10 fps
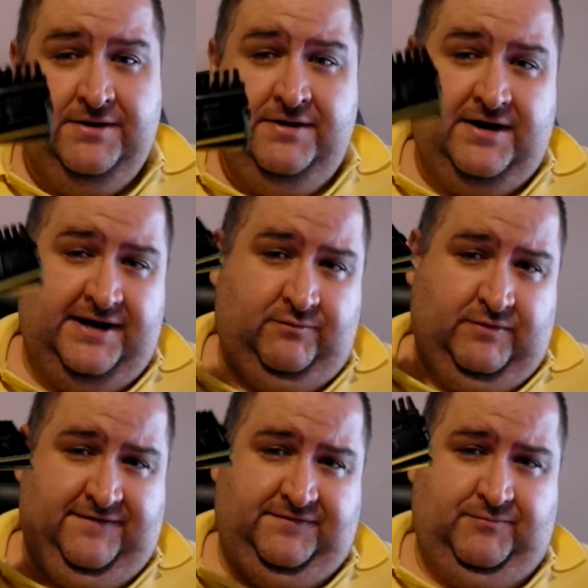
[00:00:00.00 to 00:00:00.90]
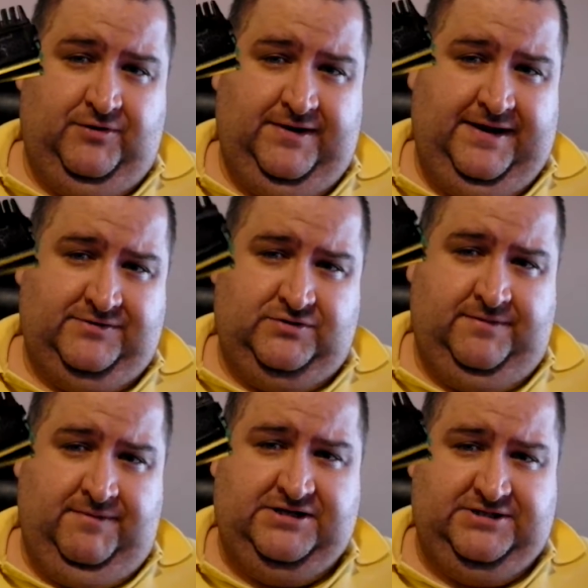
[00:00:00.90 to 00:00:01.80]
I don't want to have to buy and try to
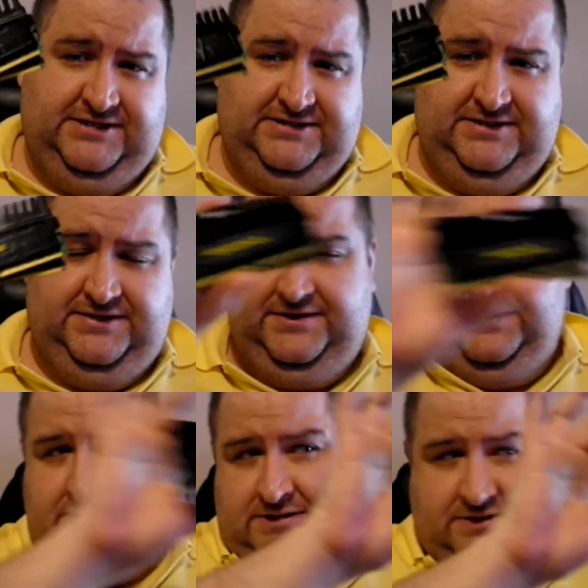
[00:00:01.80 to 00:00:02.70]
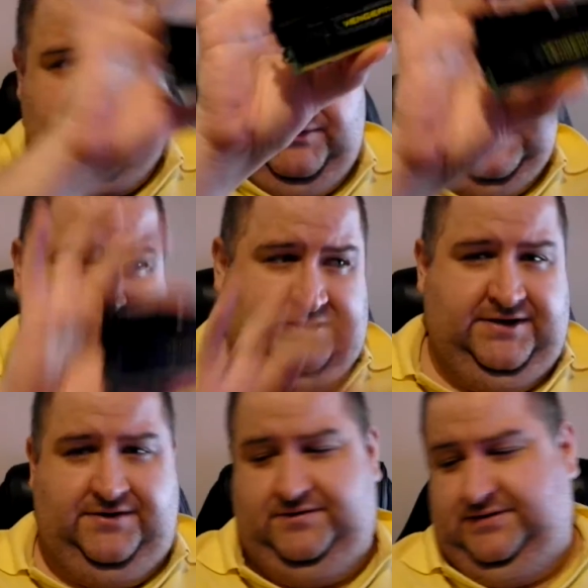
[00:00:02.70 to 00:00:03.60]
match these to the ones in
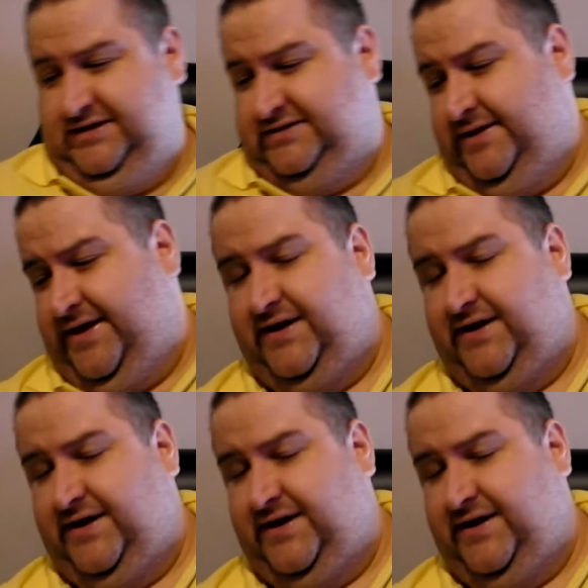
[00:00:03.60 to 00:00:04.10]
there and things like that.